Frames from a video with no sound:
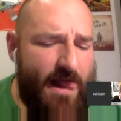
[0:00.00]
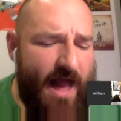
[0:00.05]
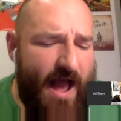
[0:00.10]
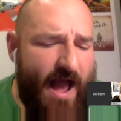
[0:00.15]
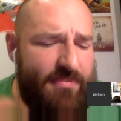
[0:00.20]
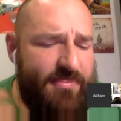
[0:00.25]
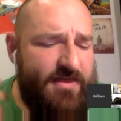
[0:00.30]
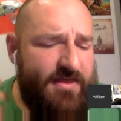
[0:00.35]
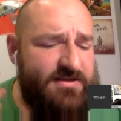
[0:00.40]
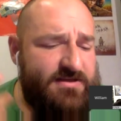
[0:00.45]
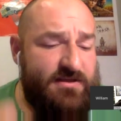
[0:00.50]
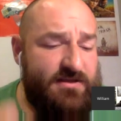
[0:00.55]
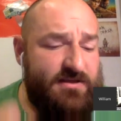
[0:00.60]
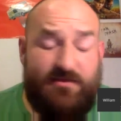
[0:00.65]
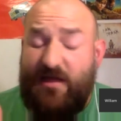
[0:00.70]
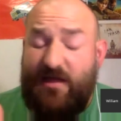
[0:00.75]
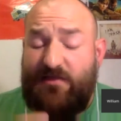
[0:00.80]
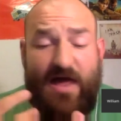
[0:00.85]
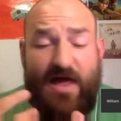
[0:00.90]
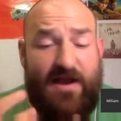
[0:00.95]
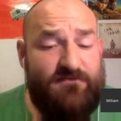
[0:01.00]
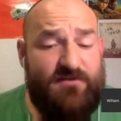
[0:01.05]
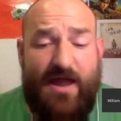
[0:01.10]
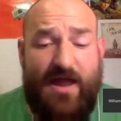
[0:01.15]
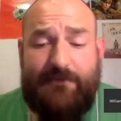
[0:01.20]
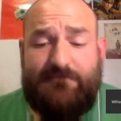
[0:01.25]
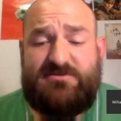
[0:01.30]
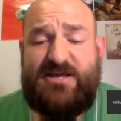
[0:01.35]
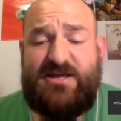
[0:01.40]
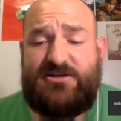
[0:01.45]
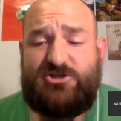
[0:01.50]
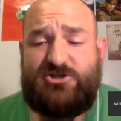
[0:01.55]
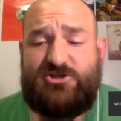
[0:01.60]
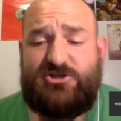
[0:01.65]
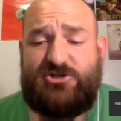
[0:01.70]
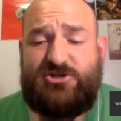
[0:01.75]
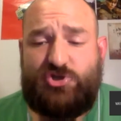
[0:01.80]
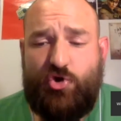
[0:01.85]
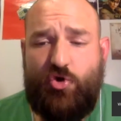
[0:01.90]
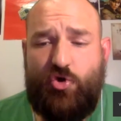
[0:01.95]
I think a lot of times that's
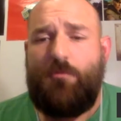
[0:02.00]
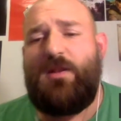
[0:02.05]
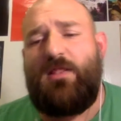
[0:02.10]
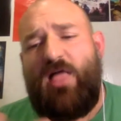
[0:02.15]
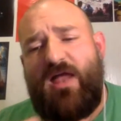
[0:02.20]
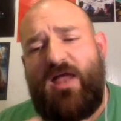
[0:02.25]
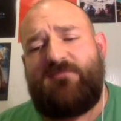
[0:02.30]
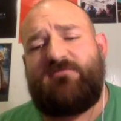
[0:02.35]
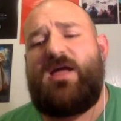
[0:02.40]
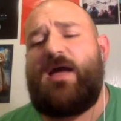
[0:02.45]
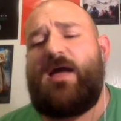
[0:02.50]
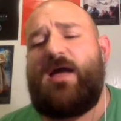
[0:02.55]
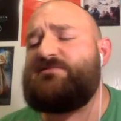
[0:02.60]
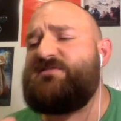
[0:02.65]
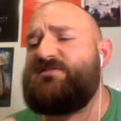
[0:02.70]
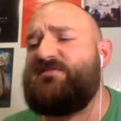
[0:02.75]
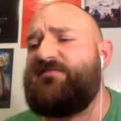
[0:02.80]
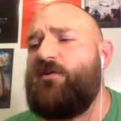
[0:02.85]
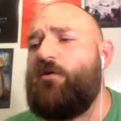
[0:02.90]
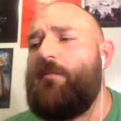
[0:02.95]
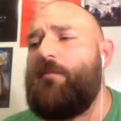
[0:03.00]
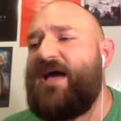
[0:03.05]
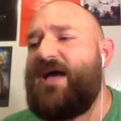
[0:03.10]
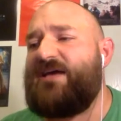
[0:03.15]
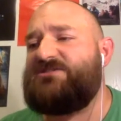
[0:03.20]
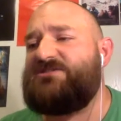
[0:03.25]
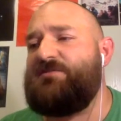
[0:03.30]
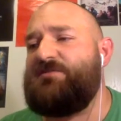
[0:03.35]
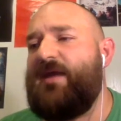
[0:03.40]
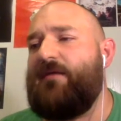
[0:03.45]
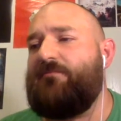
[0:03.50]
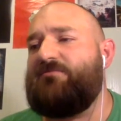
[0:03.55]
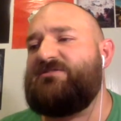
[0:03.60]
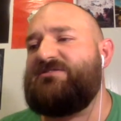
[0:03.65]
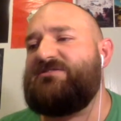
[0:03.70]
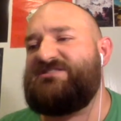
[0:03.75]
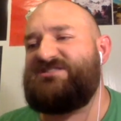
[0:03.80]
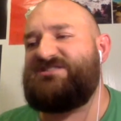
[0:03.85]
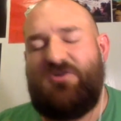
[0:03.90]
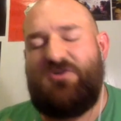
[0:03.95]
true, but a lot of times the film has to be able to
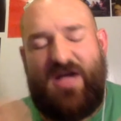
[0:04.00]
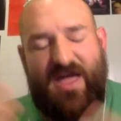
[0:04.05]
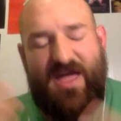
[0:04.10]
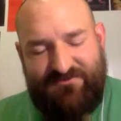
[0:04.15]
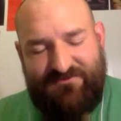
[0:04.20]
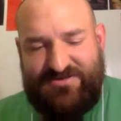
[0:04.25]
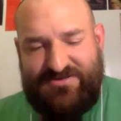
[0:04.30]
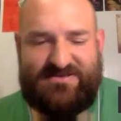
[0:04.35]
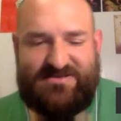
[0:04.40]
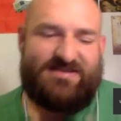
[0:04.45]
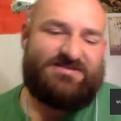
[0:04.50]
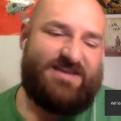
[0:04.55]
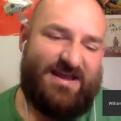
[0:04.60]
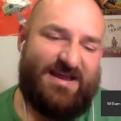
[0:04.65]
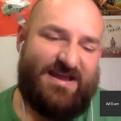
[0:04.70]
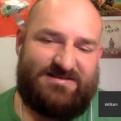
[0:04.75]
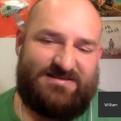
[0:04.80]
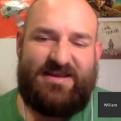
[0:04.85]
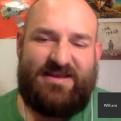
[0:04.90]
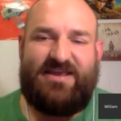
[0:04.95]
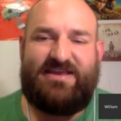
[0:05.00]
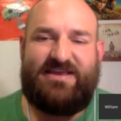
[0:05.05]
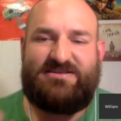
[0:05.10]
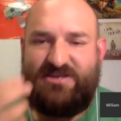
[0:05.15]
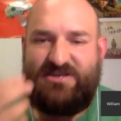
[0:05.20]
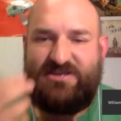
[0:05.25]
still kind of exist as it is,